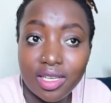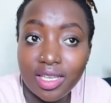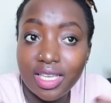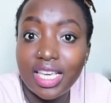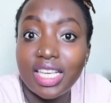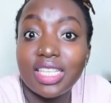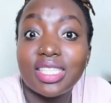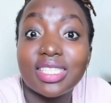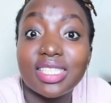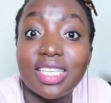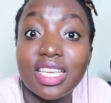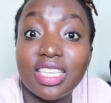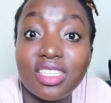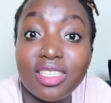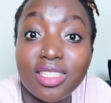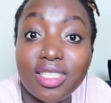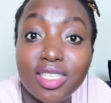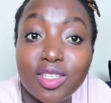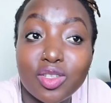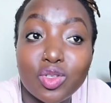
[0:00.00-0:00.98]
it's
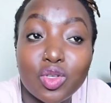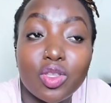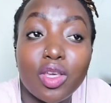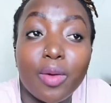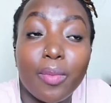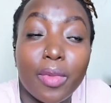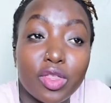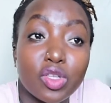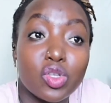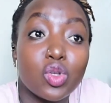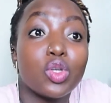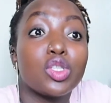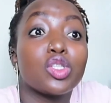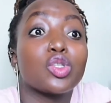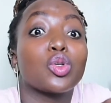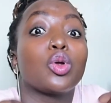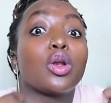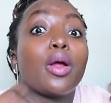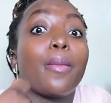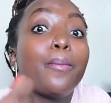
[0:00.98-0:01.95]
suggesting to them, and so it's
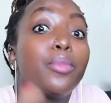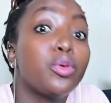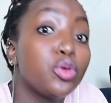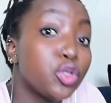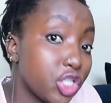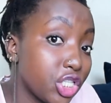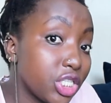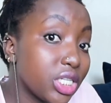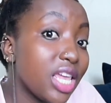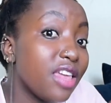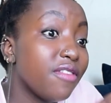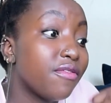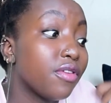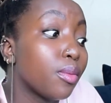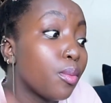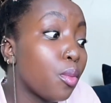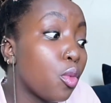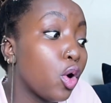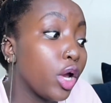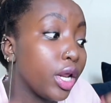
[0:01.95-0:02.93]
gonna push it
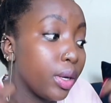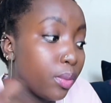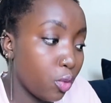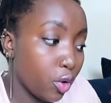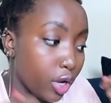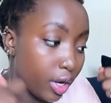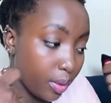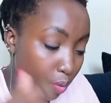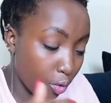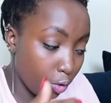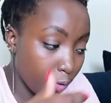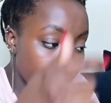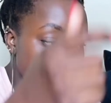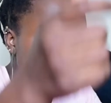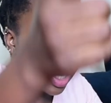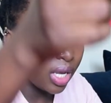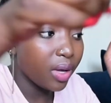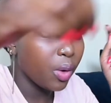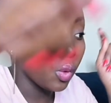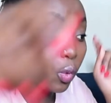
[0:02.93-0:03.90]
even more and more,
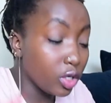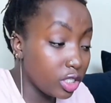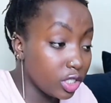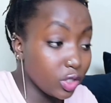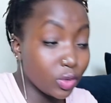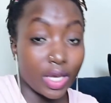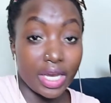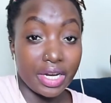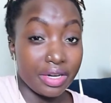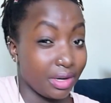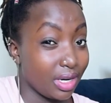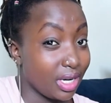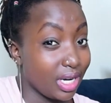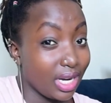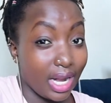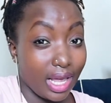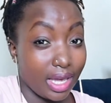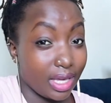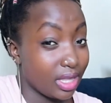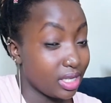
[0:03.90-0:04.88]
which is why I really
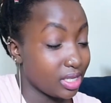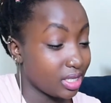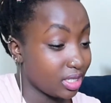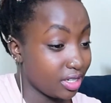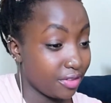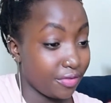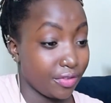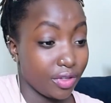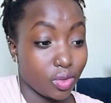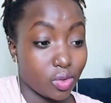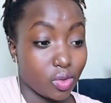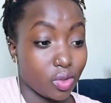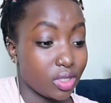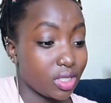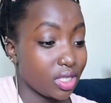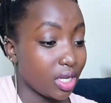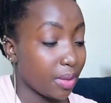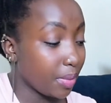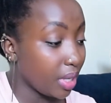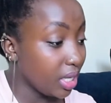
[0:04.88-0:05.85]
like this traffic source
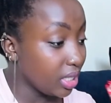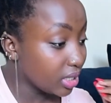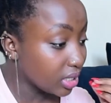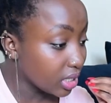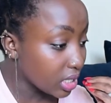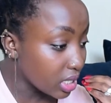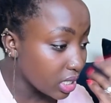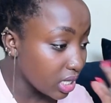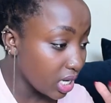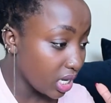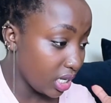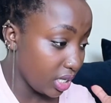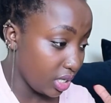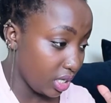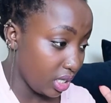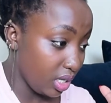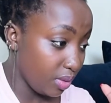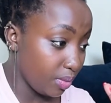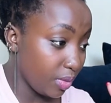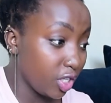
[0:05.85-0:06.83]
type. It's
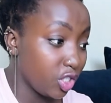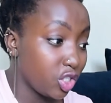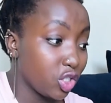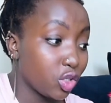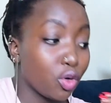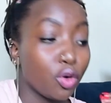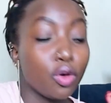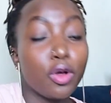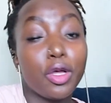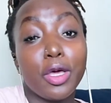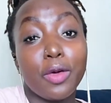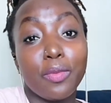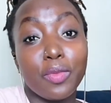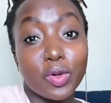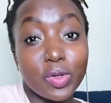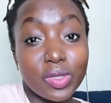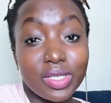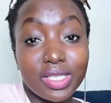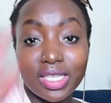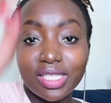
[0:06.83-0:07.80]
really magical
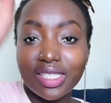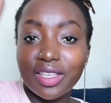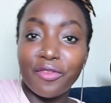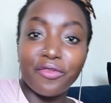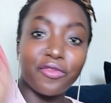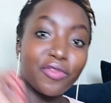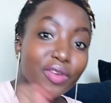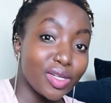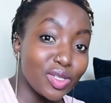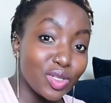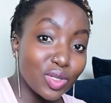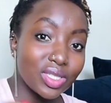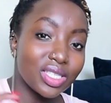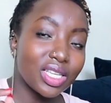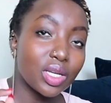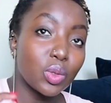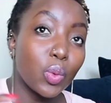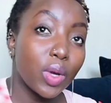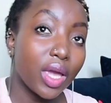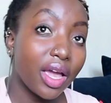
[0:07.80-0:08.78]
because there's some videos
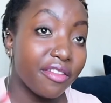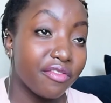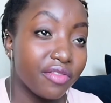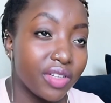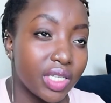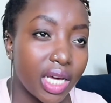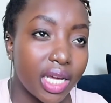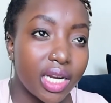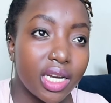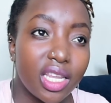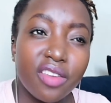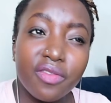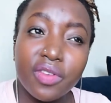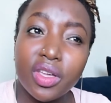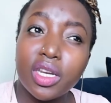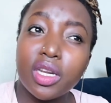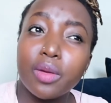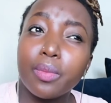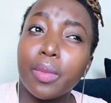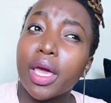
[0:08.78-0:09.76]
that we have done
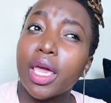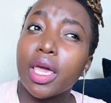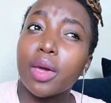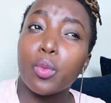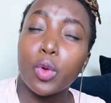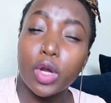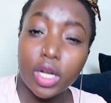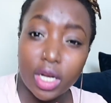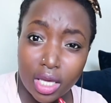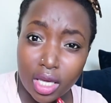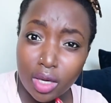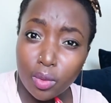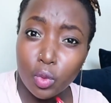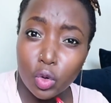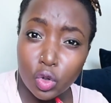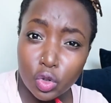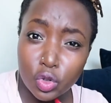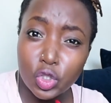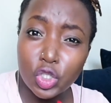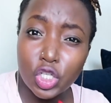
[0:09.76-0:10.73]
even in my Mwende
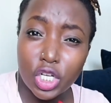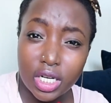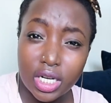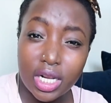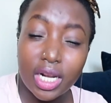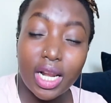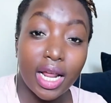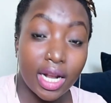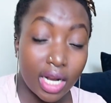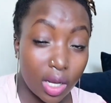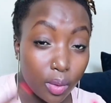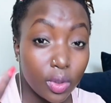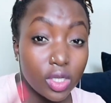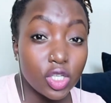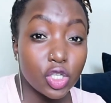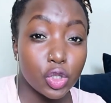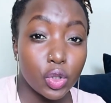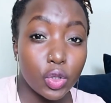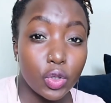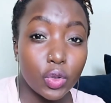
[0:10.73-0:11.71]
Kimondo channel, and I will
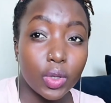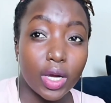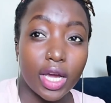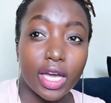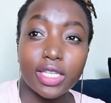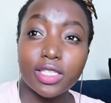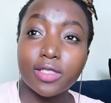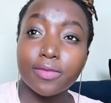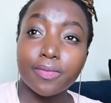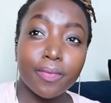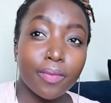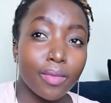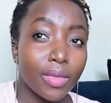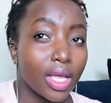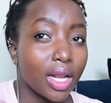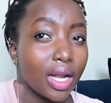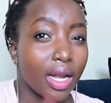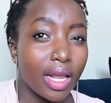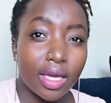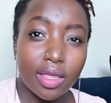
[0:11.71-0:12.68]
show you guys,
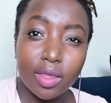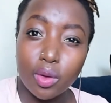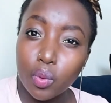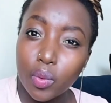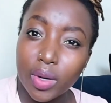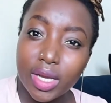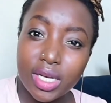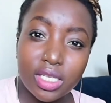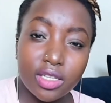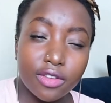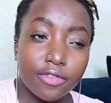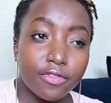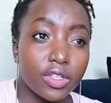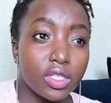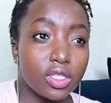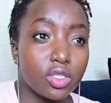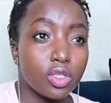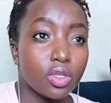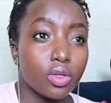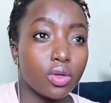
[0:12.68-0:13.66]
like the wedding
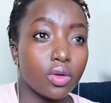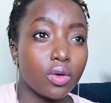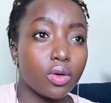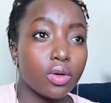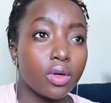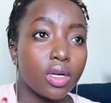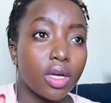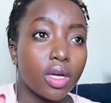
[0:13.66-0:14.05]
video,